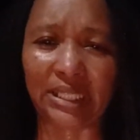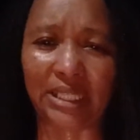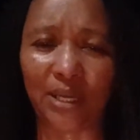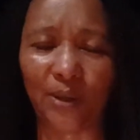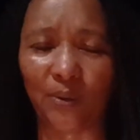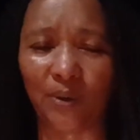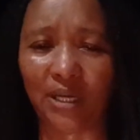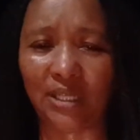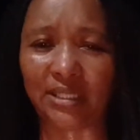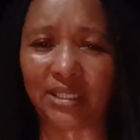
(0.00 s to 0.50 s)
they
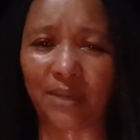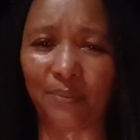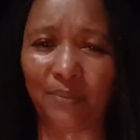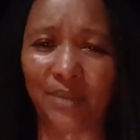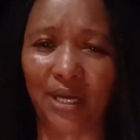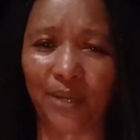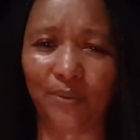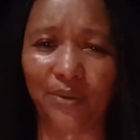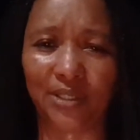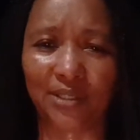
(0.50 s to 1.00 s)
want a
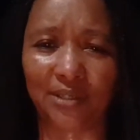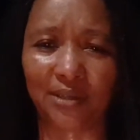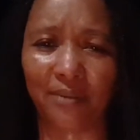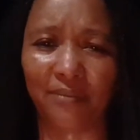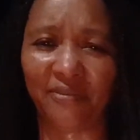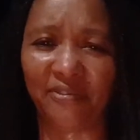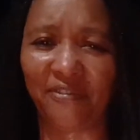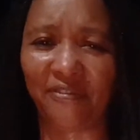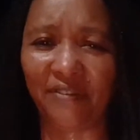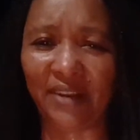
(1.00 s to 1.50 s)
man with some
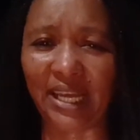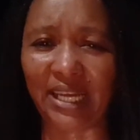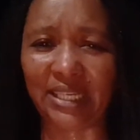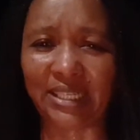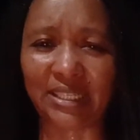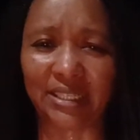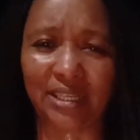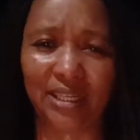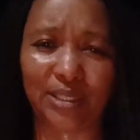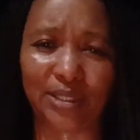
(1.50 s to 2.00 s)

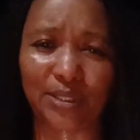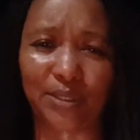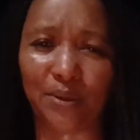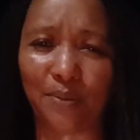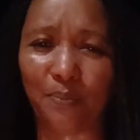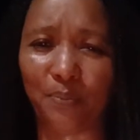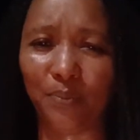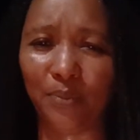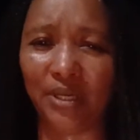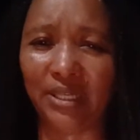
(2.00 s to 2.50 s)
flesh and
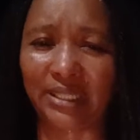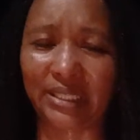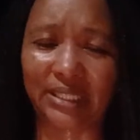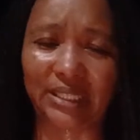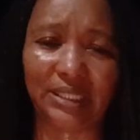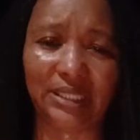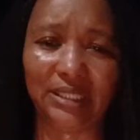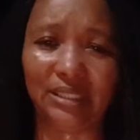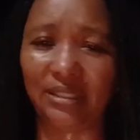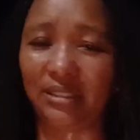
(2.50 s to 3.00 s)
some
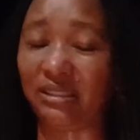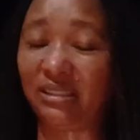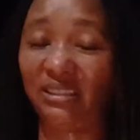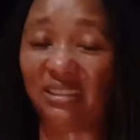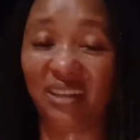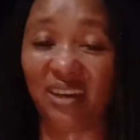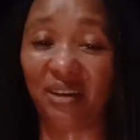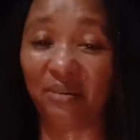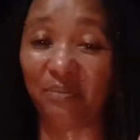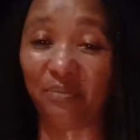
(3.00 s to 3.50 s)
muscles.
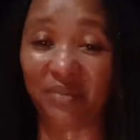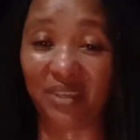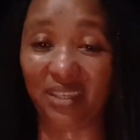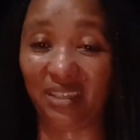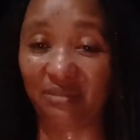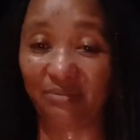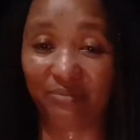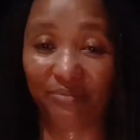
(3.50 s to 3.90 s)
Not me.